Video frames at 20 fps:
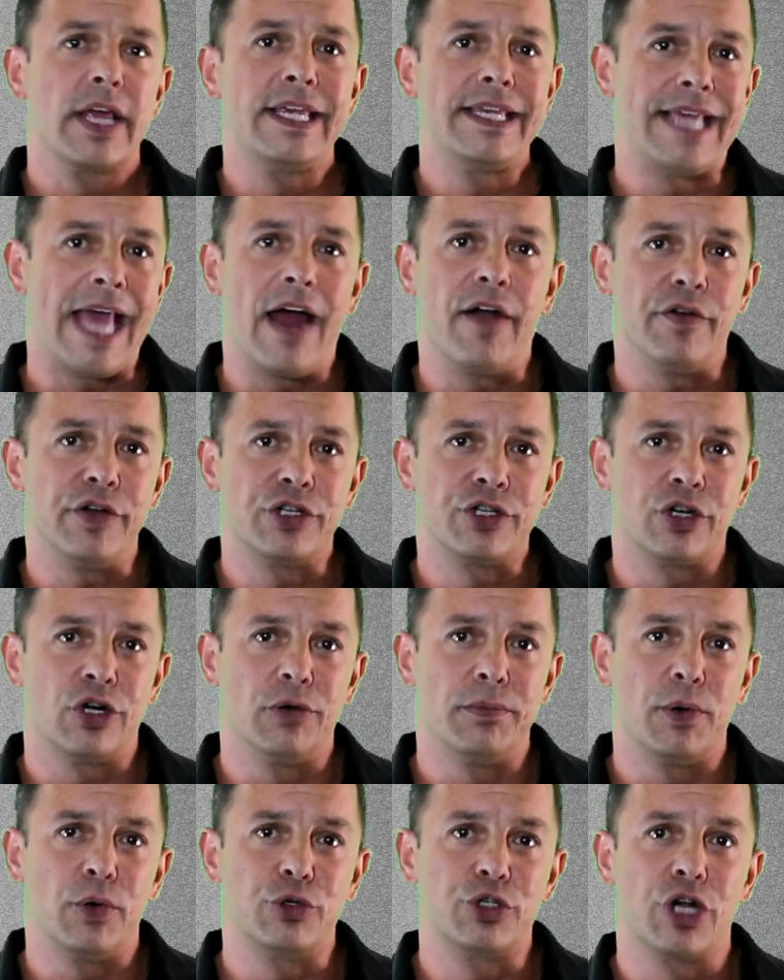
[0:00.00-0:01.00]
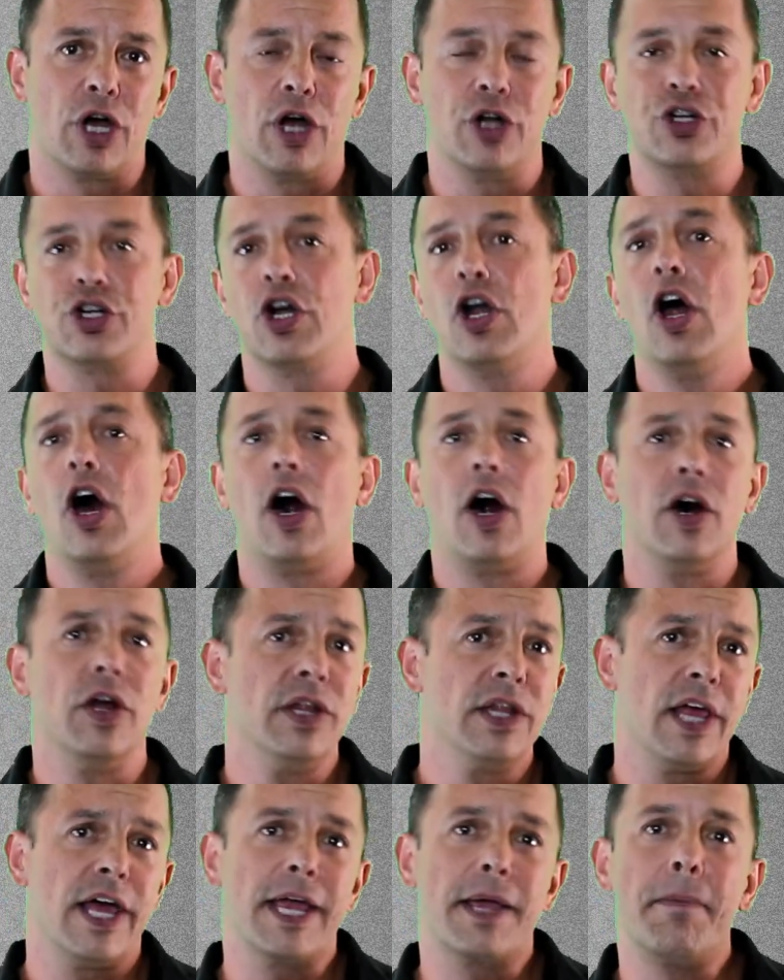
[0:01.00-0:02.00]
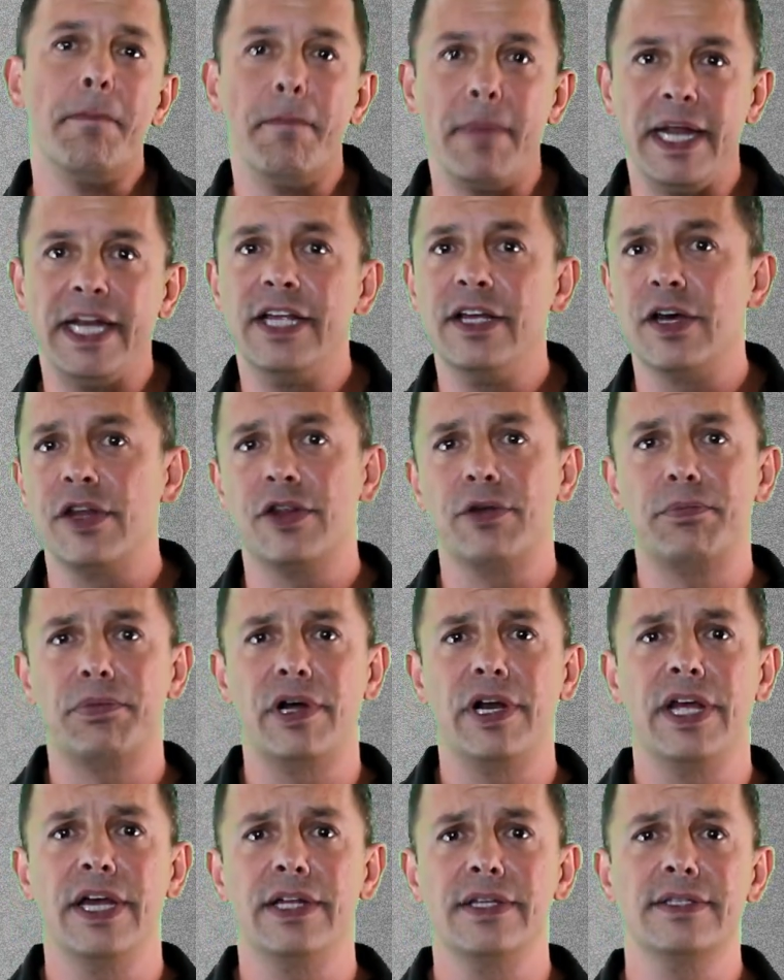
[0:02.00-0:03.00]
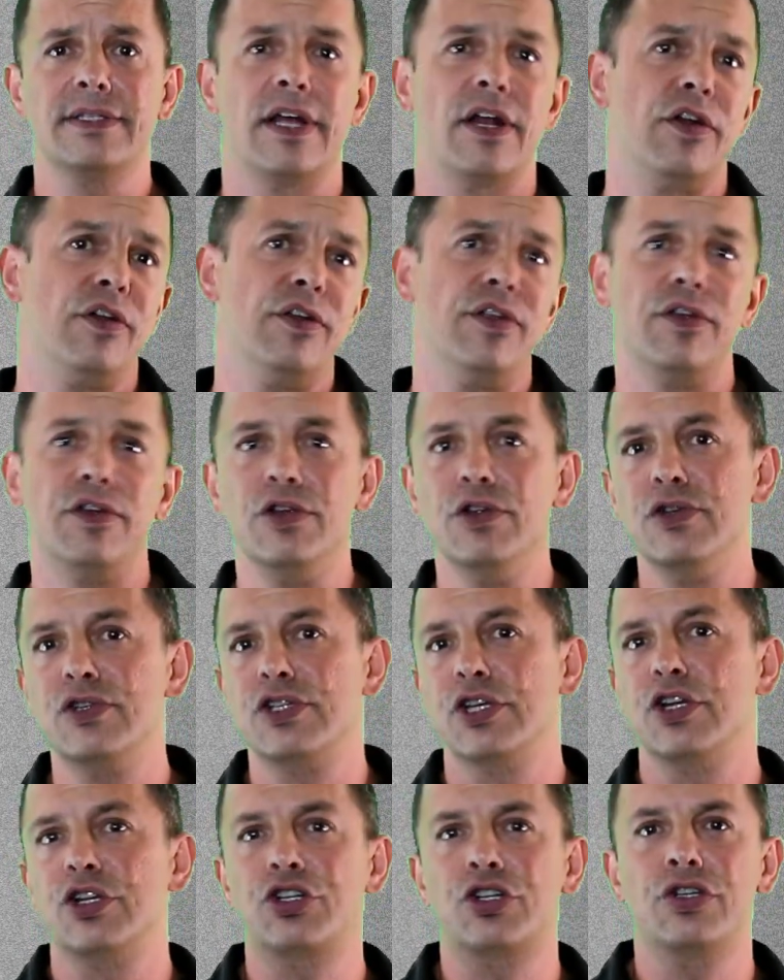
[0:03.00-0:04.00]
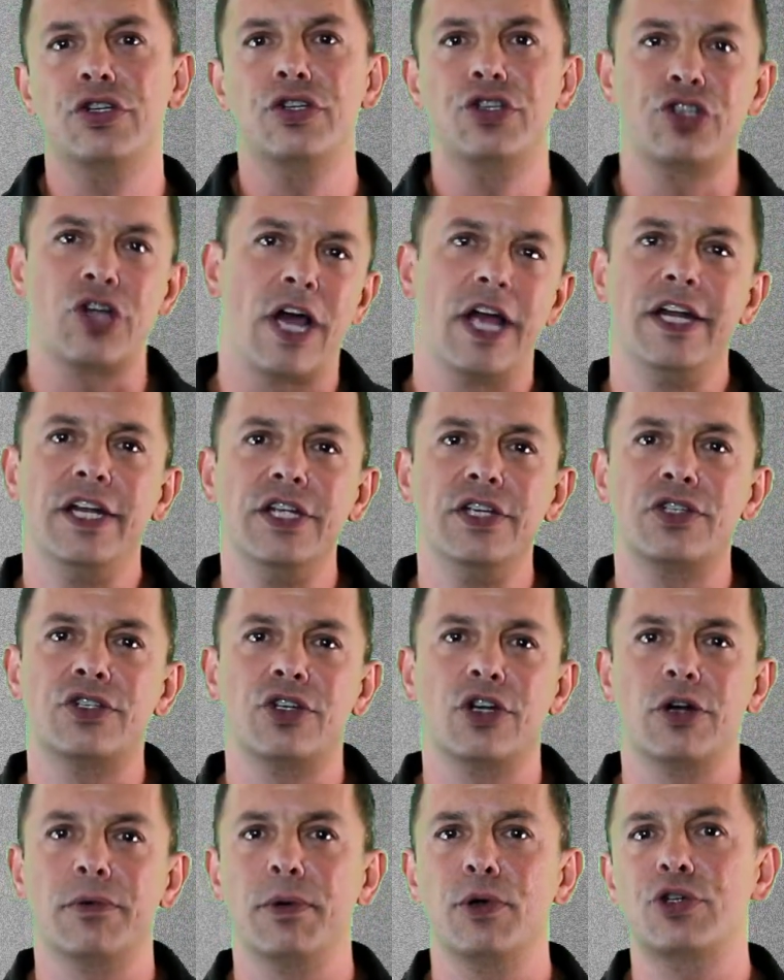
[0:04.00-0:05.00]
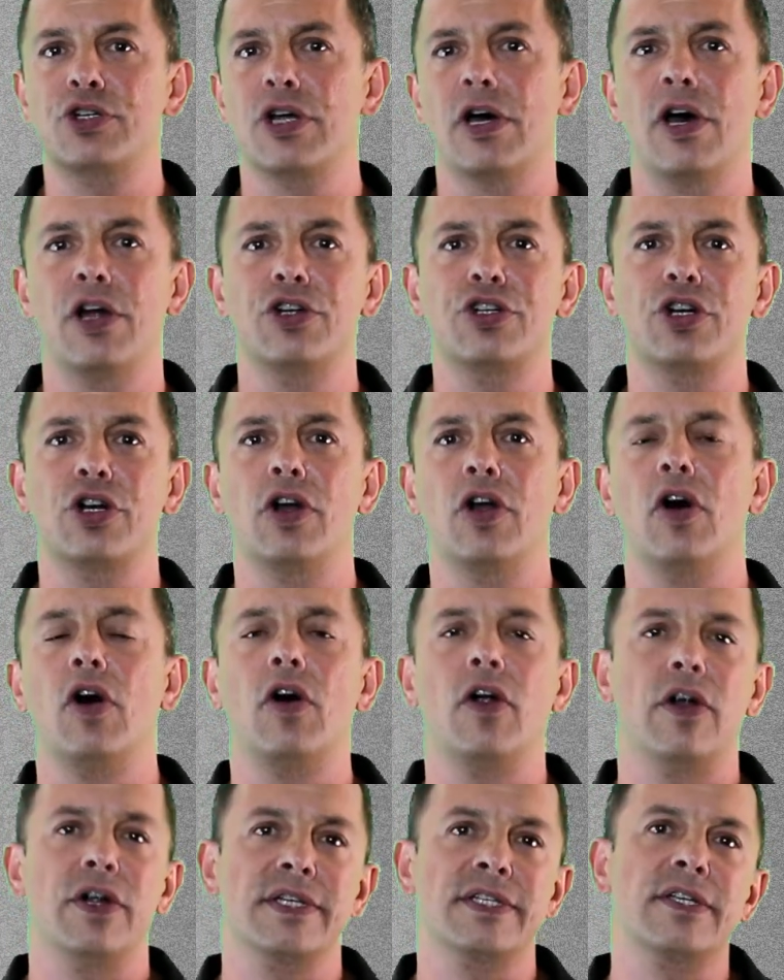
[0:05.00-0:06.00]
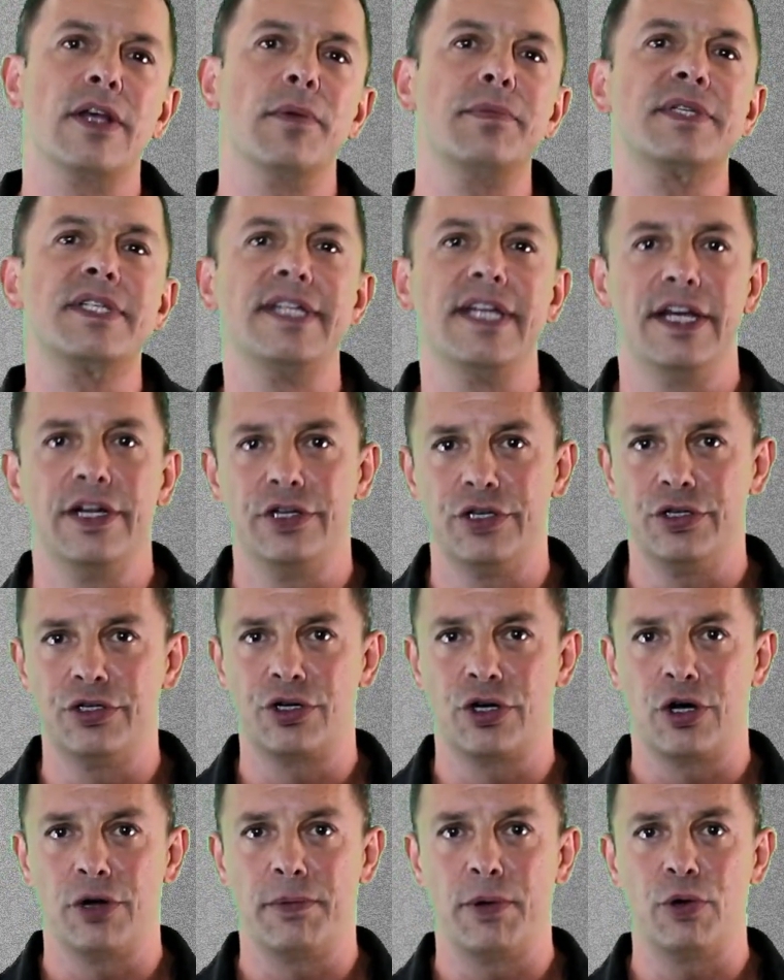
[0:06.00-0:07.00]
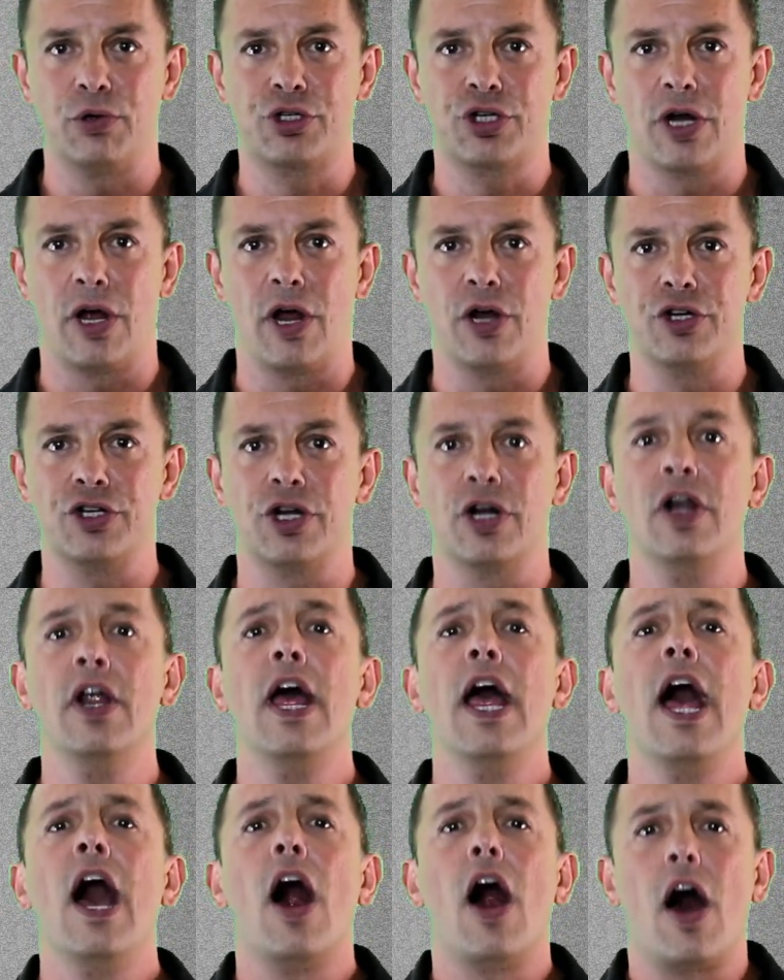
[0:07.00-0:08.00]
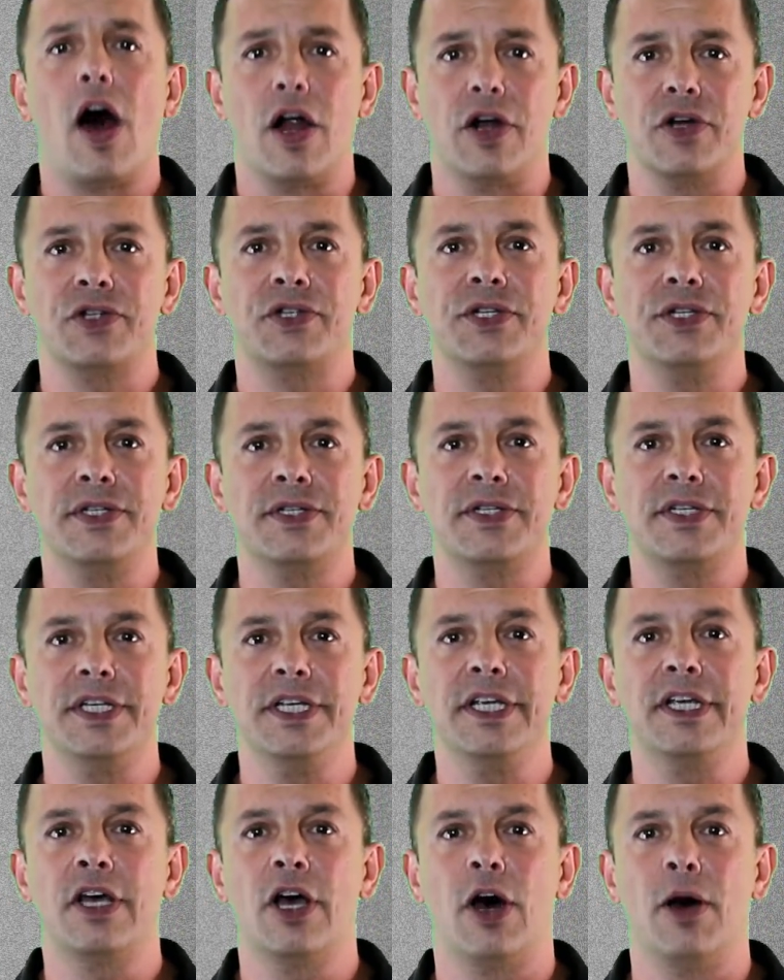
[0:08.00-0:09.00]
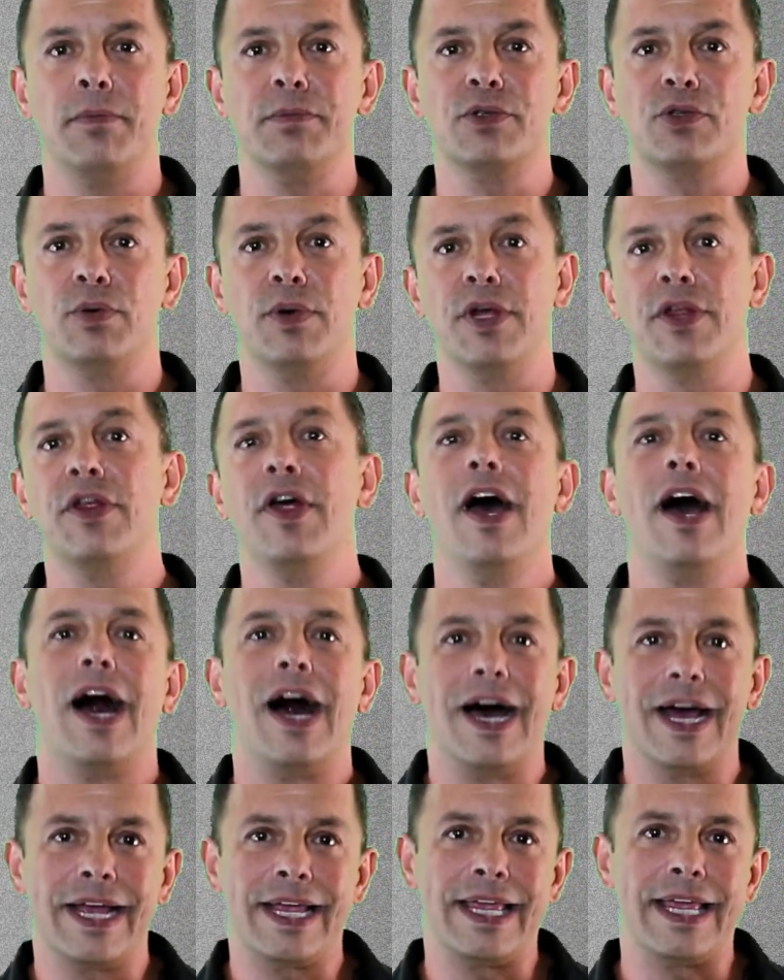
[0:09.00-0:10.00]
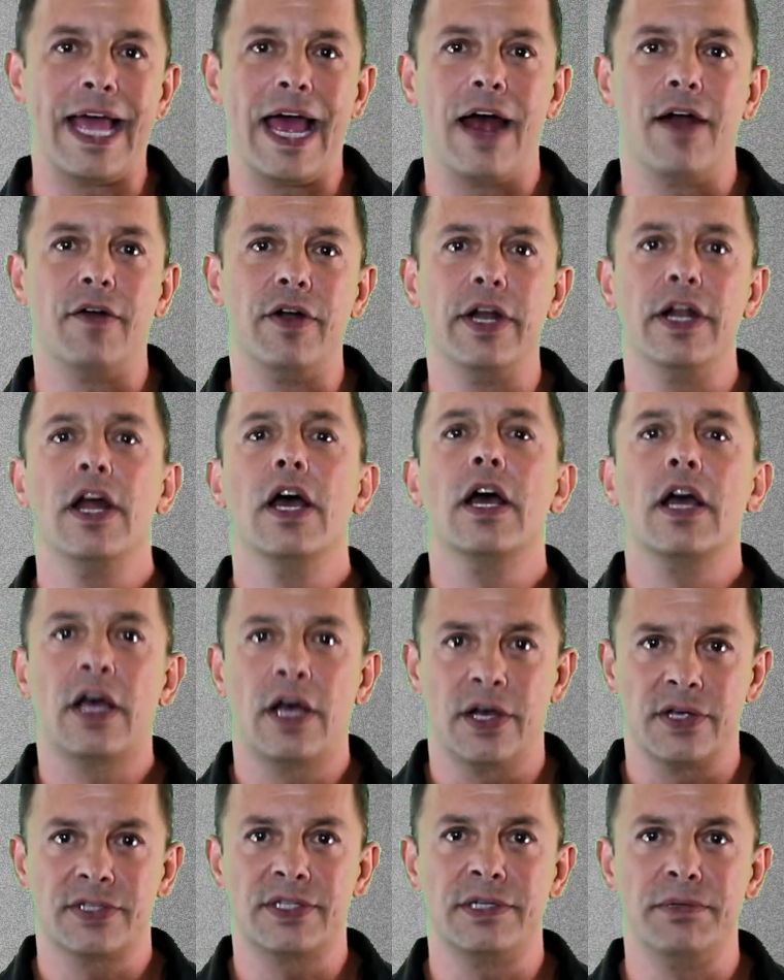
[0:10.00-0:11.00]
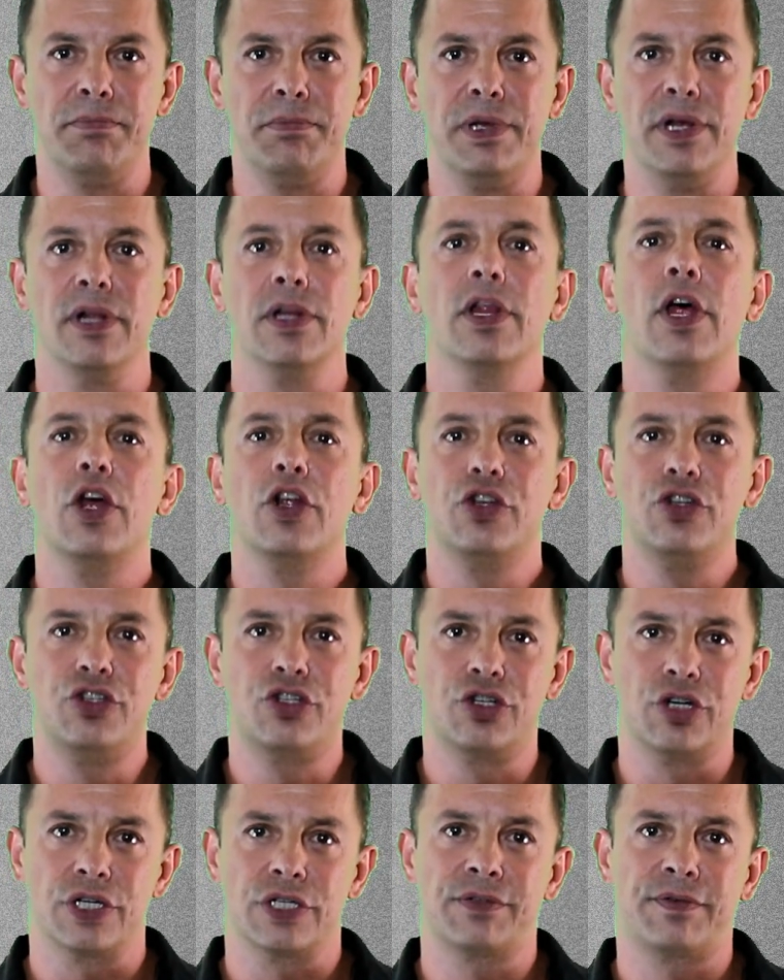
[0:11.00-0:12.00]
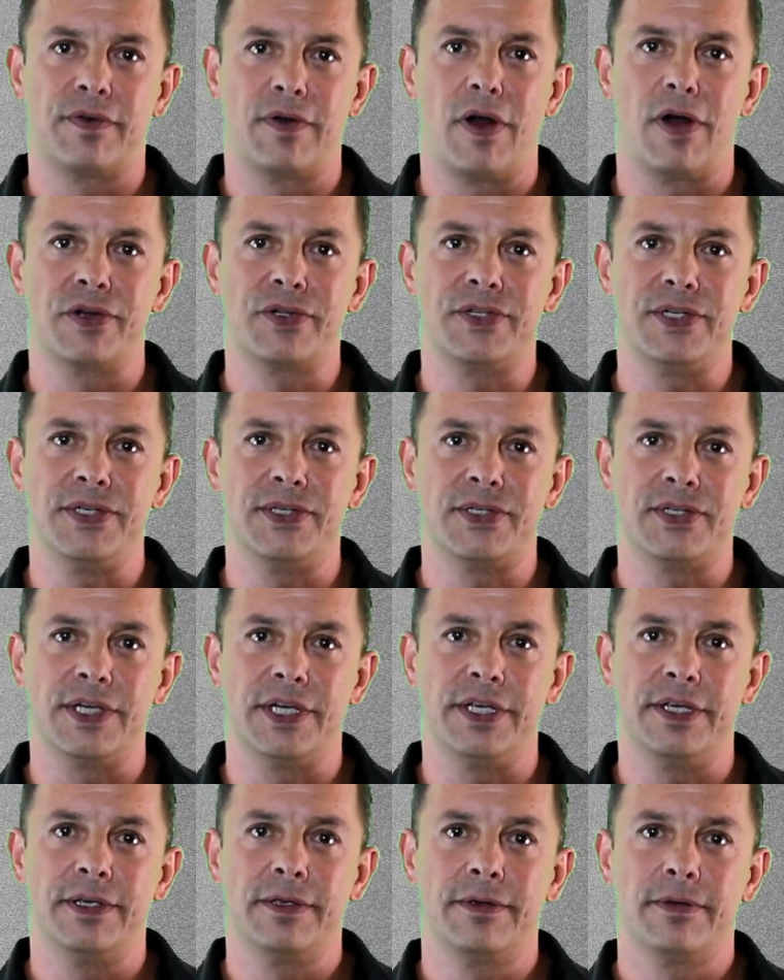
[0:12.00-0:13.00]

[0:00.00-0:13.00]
Garrett turbocharger. Unlike many other brands that are either using a Chinese turbocharger or a substandard turbocharger, RCC comes with a Garrett custom built just for RCC.